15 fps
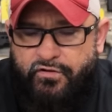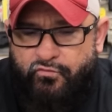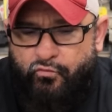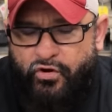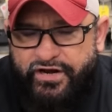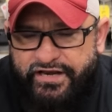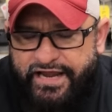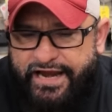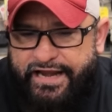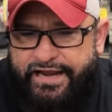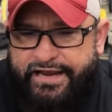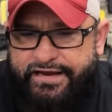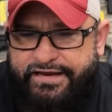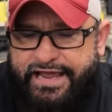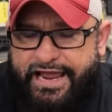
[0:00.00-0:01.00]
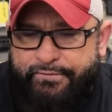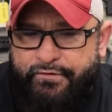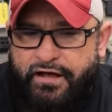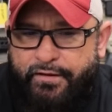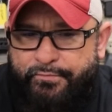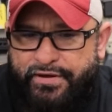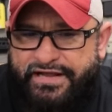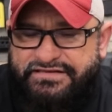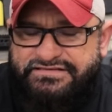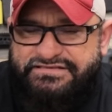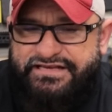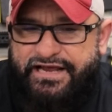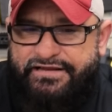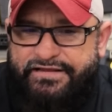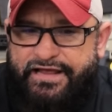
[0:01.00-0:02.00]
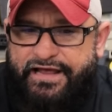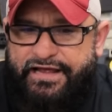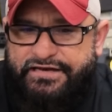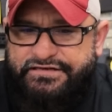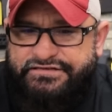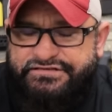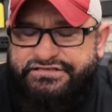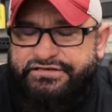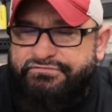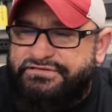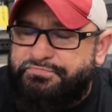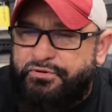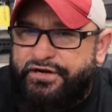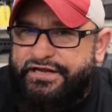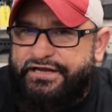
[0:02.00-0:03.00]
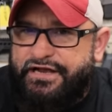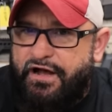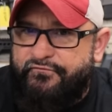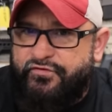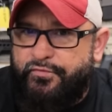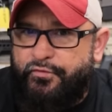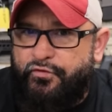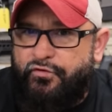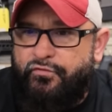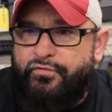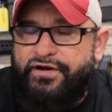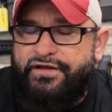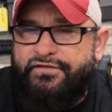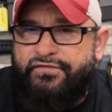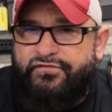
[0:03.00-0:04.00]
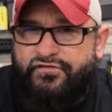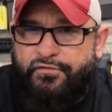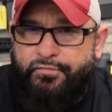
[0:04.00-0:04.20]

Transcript: one lady came up and said that she was pretty comfortable with